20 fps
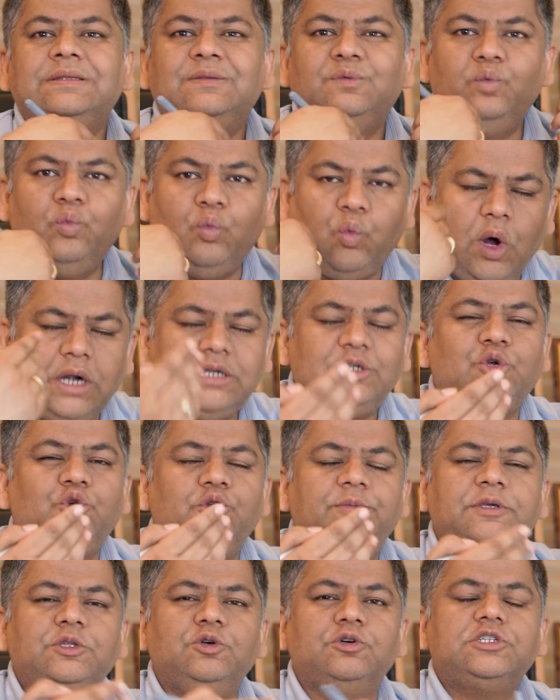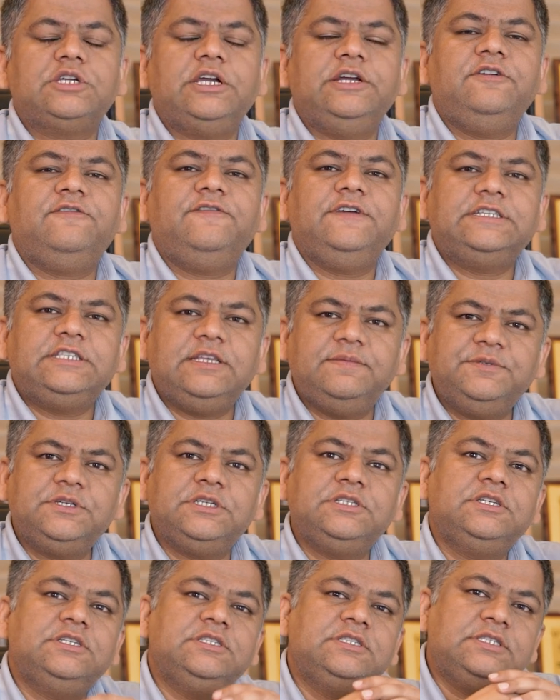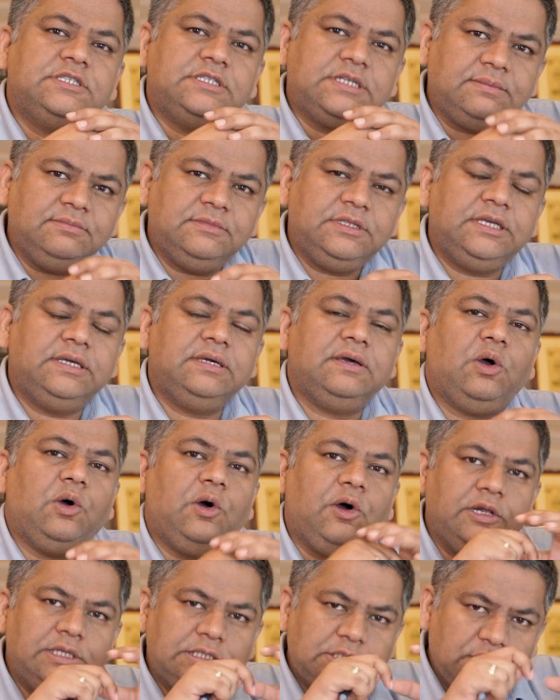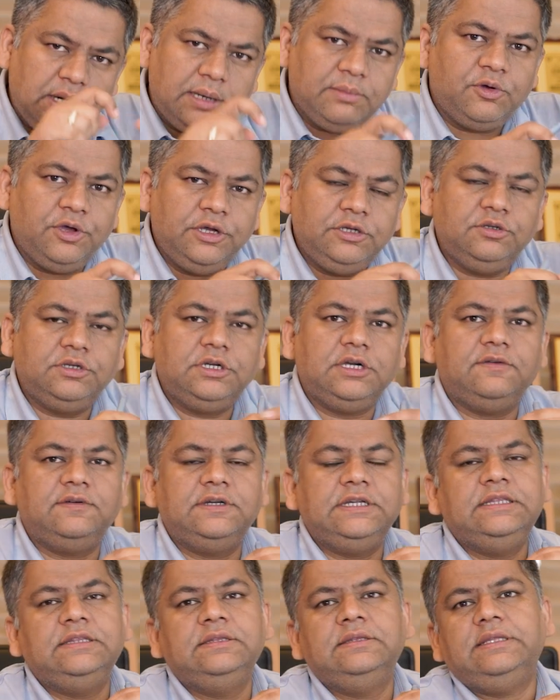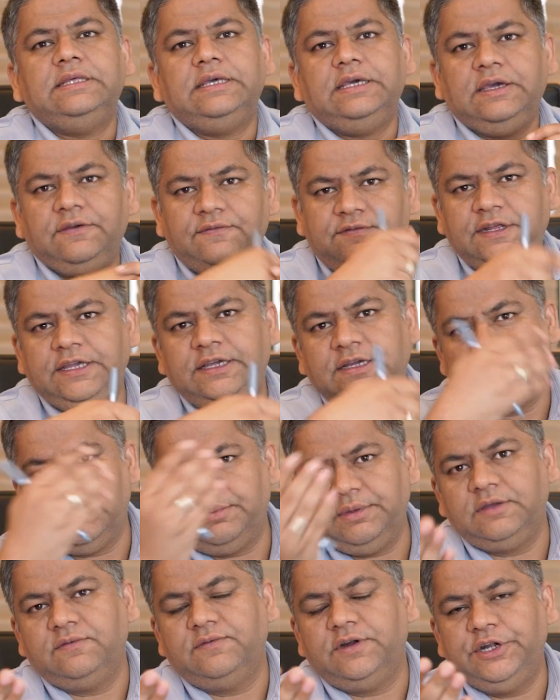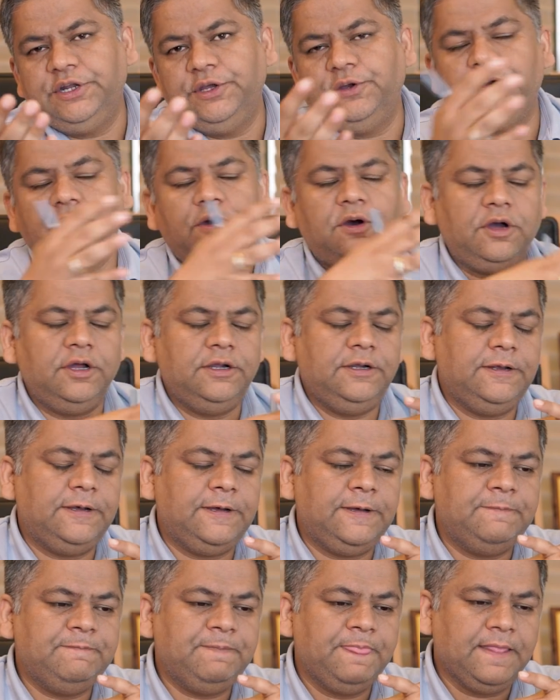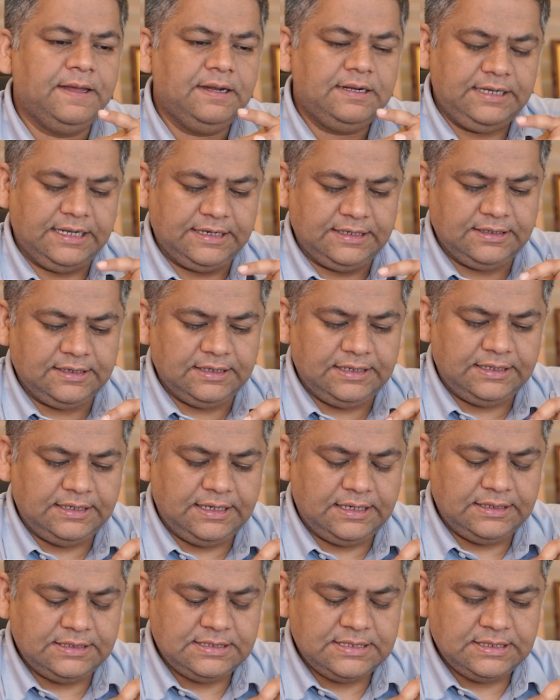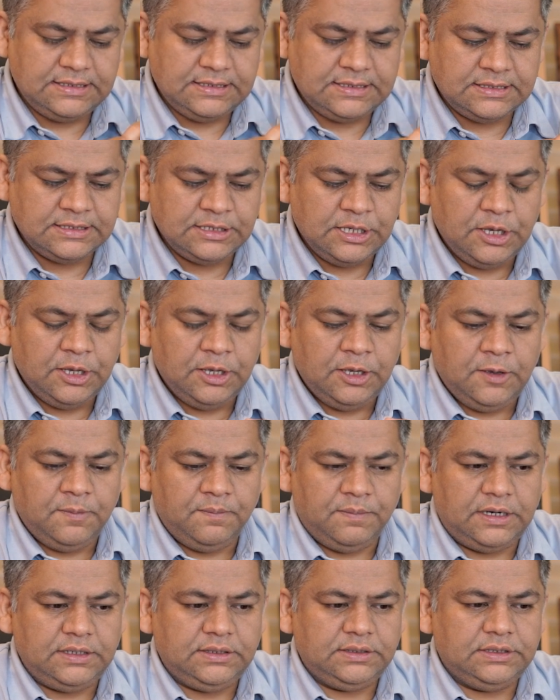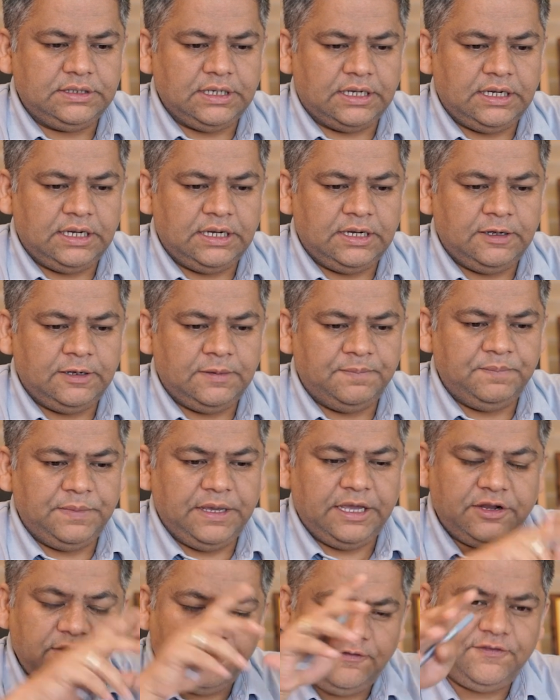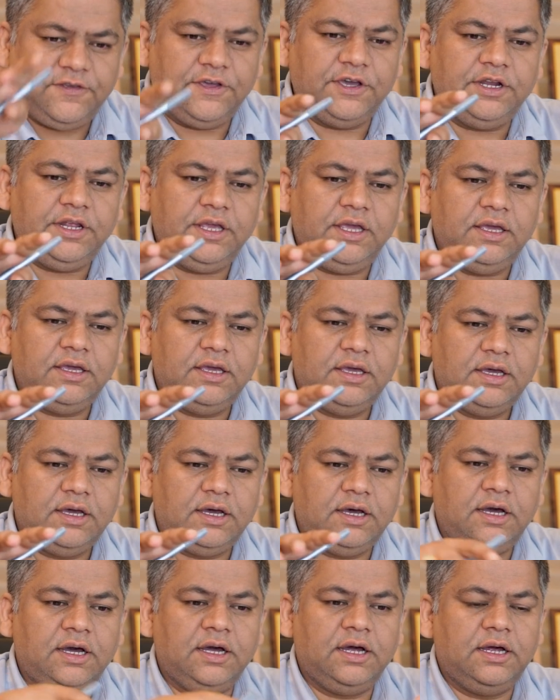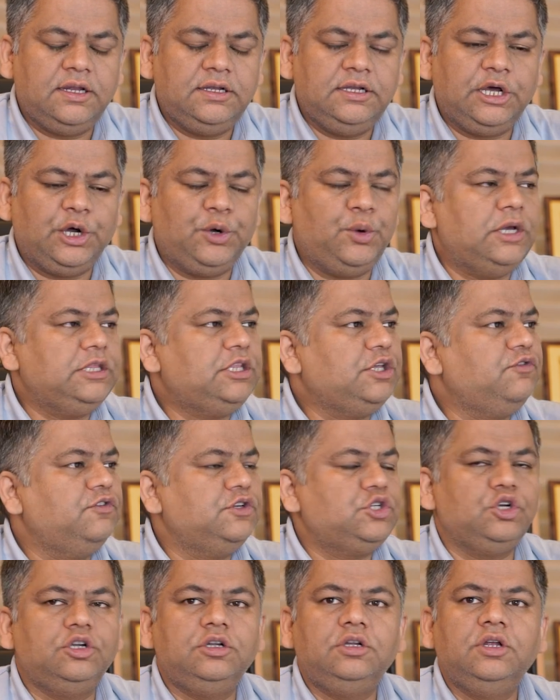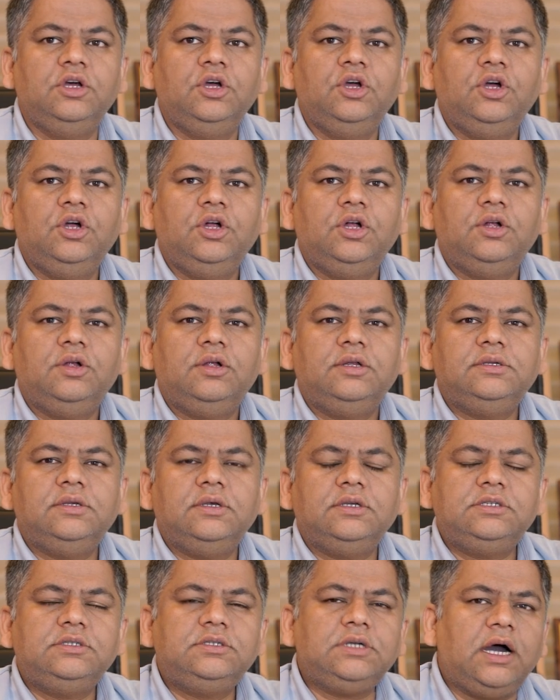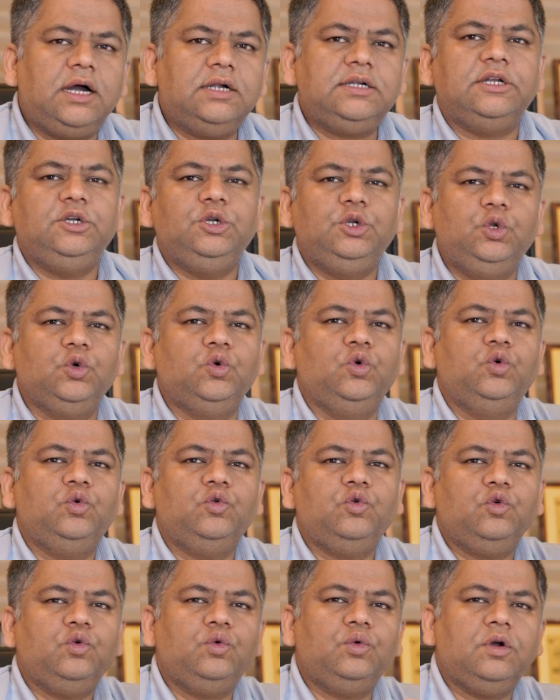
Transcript: What could be those kind of exceptions is something also I'm going to cover in every coming video on technical analysis. But enough theory. Now I think we should start and do